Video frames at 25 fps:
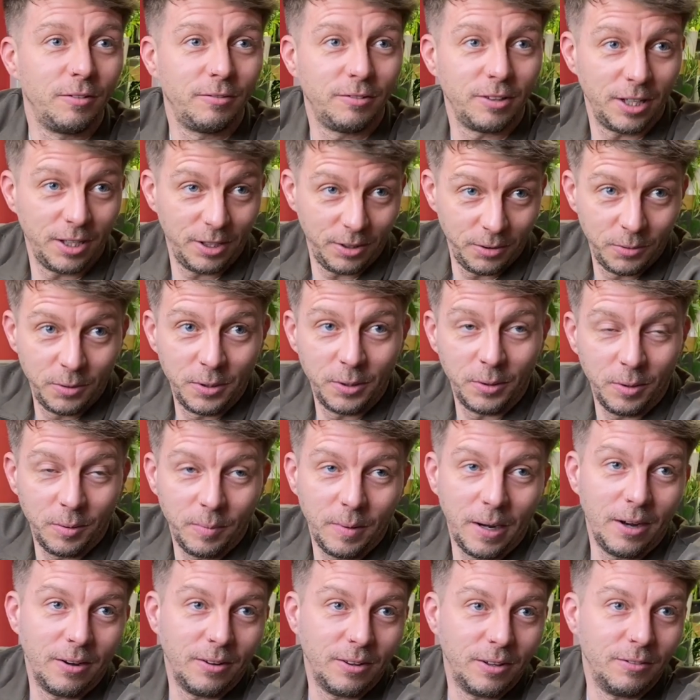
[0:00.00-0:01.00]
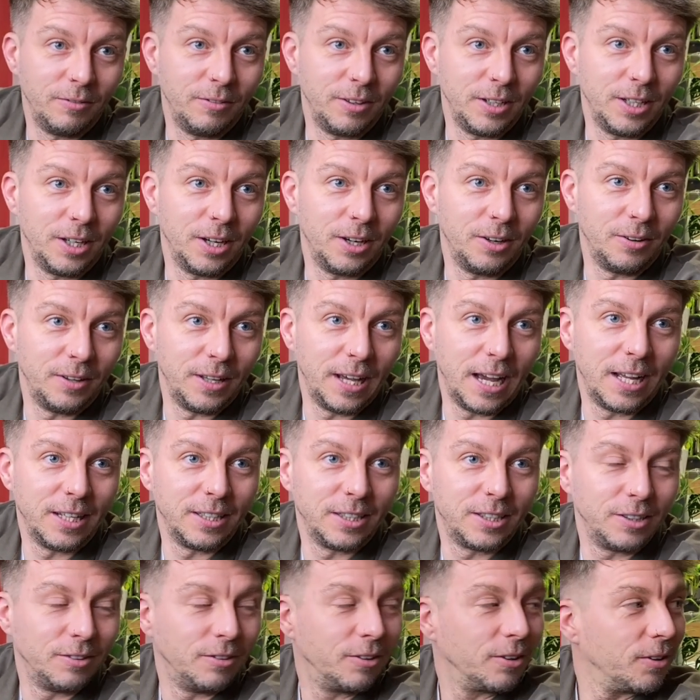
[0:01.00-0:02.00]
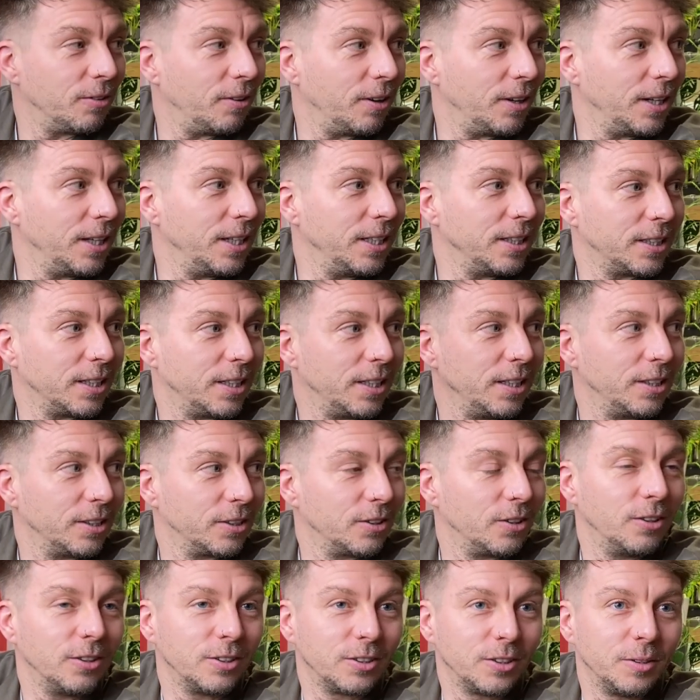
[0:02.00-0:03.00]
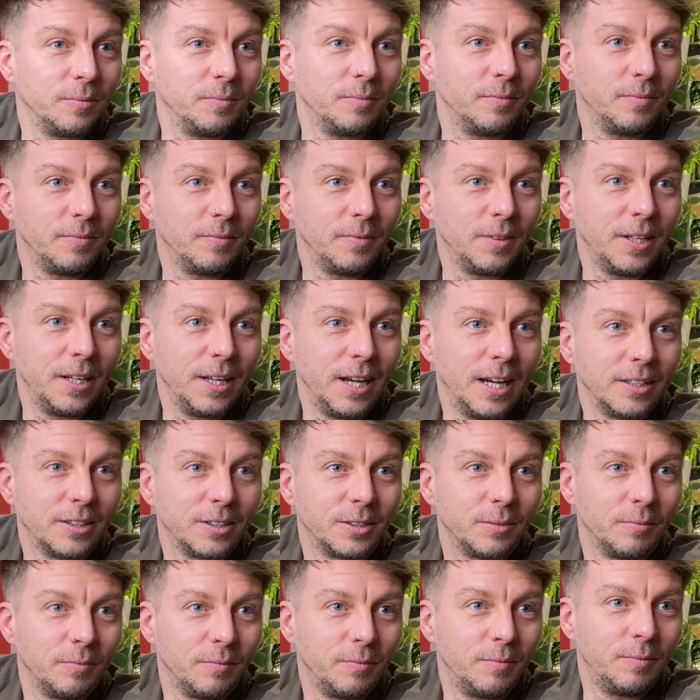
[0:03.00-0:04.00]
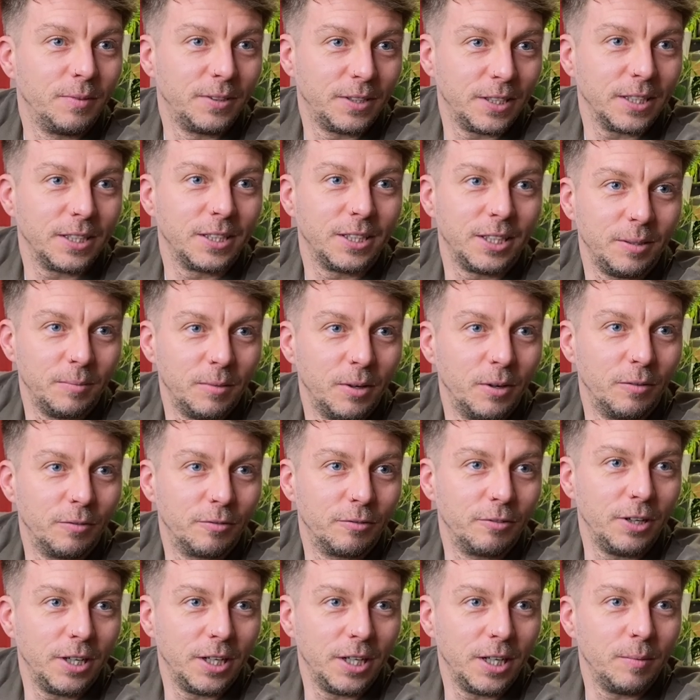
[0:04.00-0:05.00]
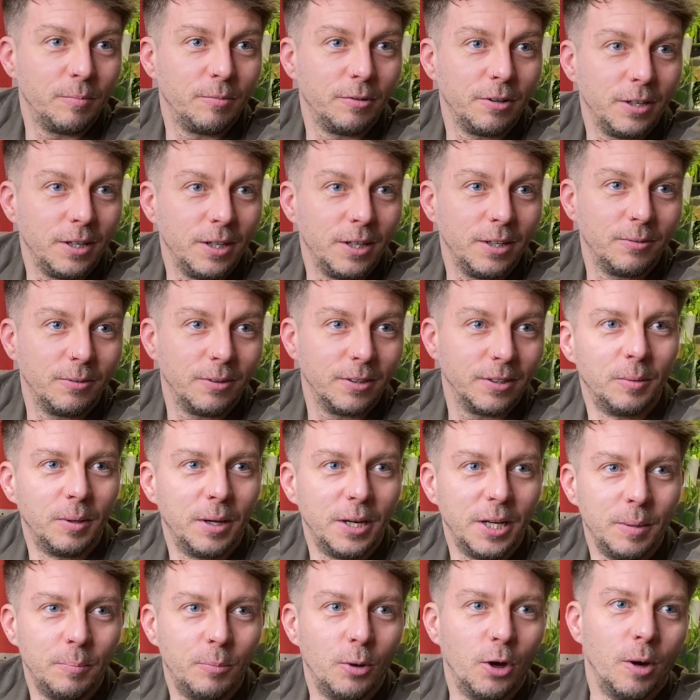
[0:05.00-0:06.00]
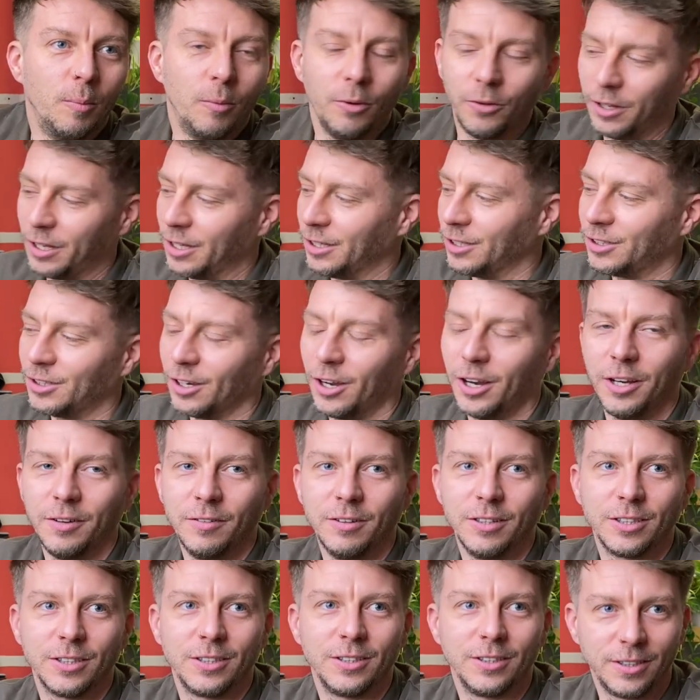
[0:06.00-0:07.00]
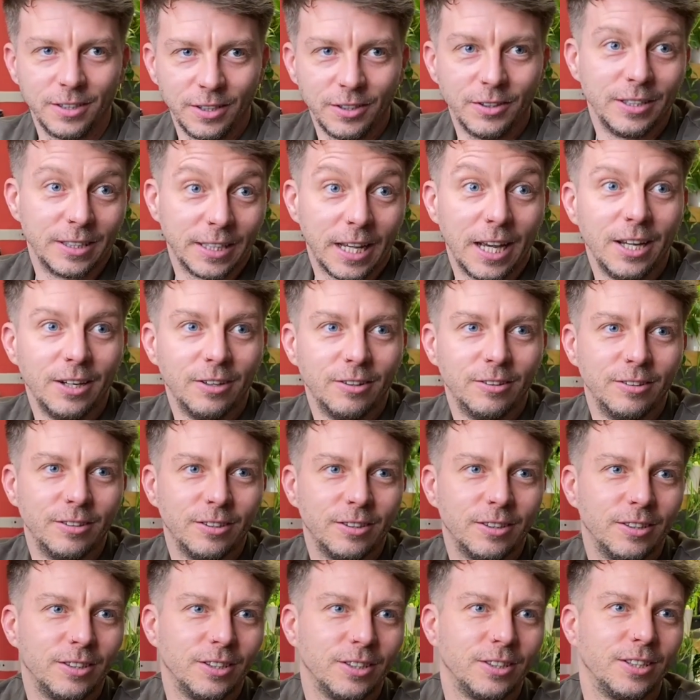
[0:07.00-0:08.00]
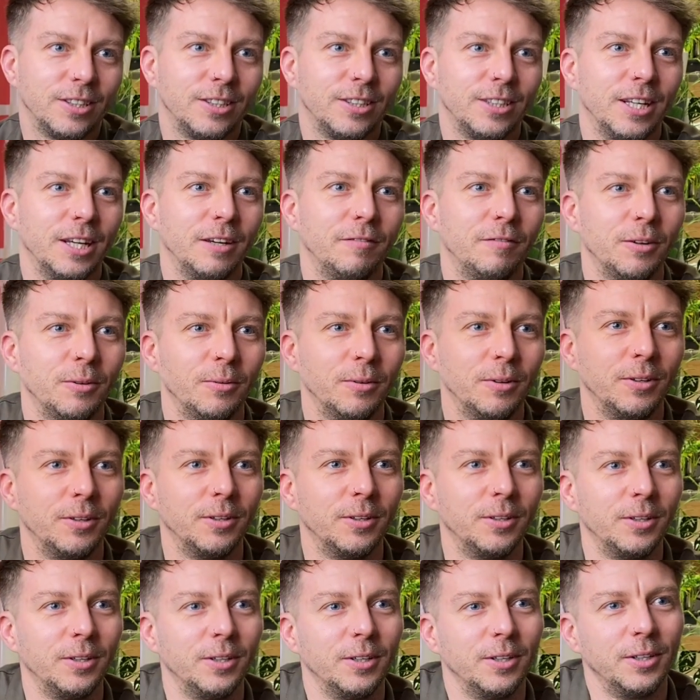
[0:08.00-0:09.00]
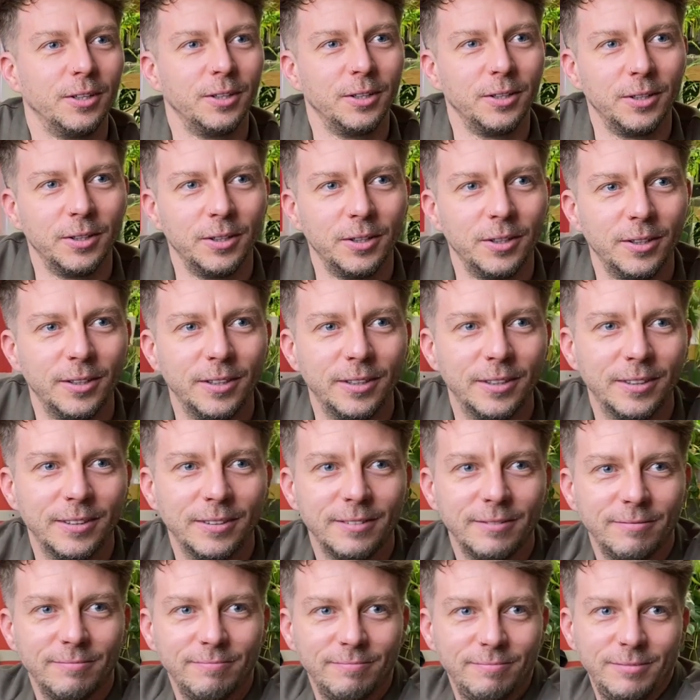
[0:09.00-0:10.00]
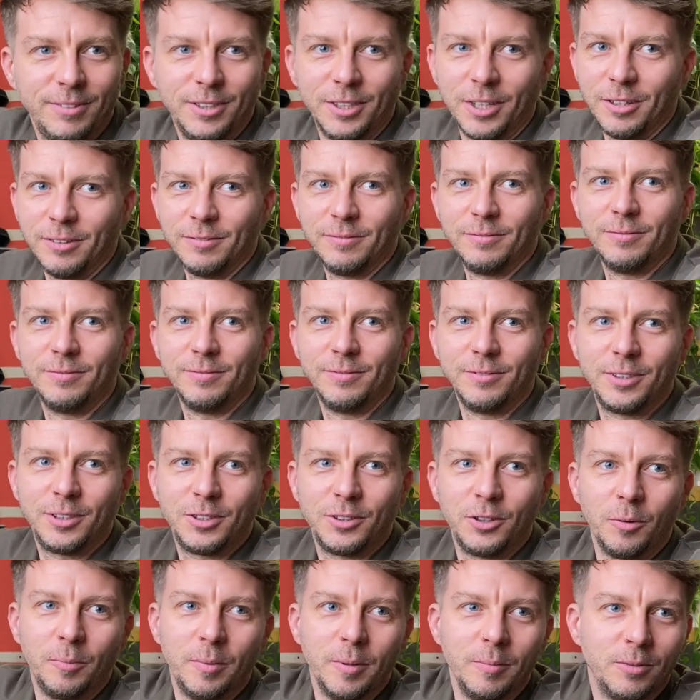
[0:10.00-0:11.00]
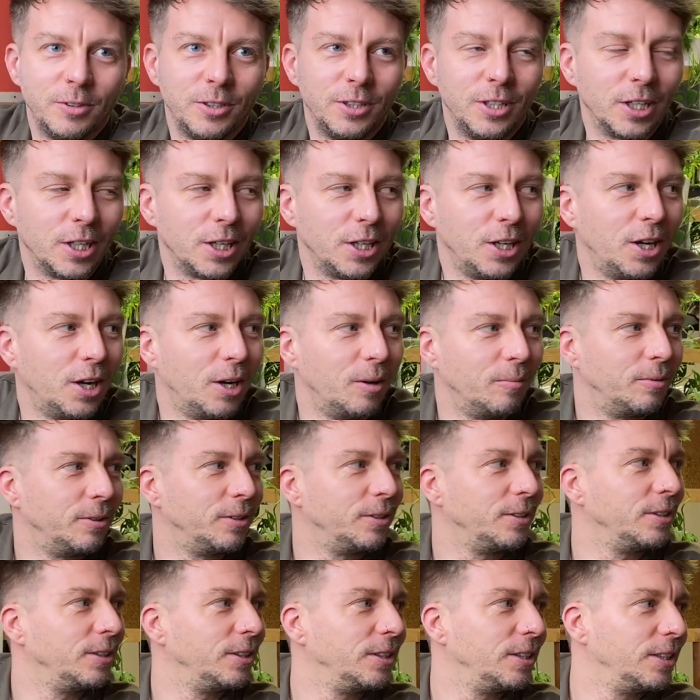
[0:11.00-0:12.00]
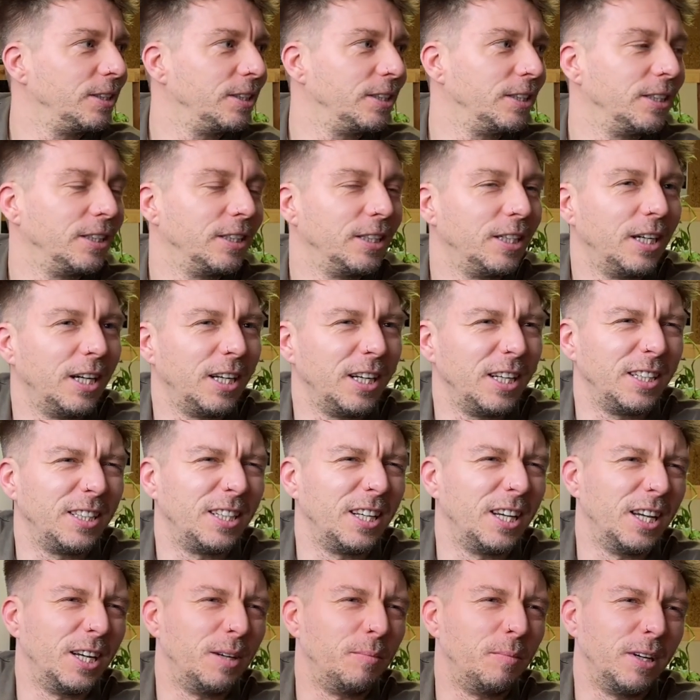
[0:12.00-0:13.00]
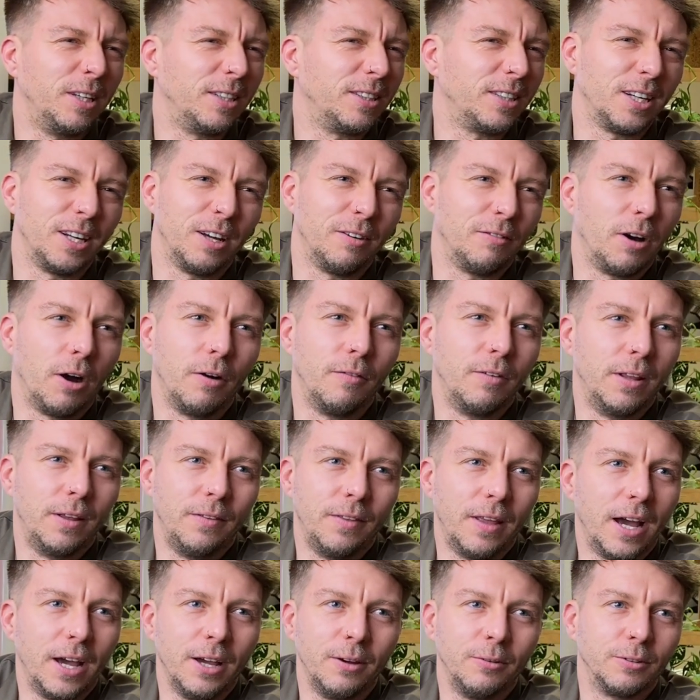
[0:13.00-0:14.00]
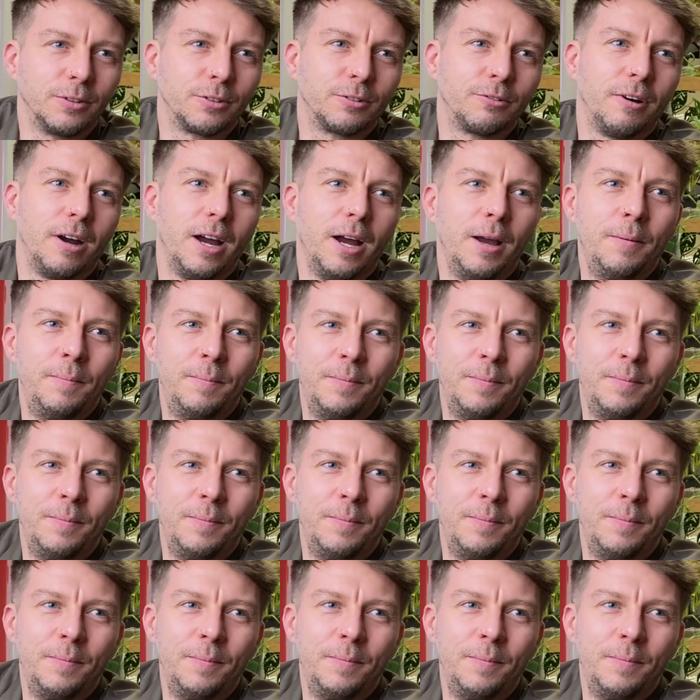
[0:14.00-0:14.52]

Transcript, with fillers: friend Will about the video, the anti-rock one, he said he's got some. He had some 60 mil 3D printed ones, and he put them on the inside of his in his Aeons just to see if it would, you know, stop him sticking up. And it did, but he said other than that, it was crap.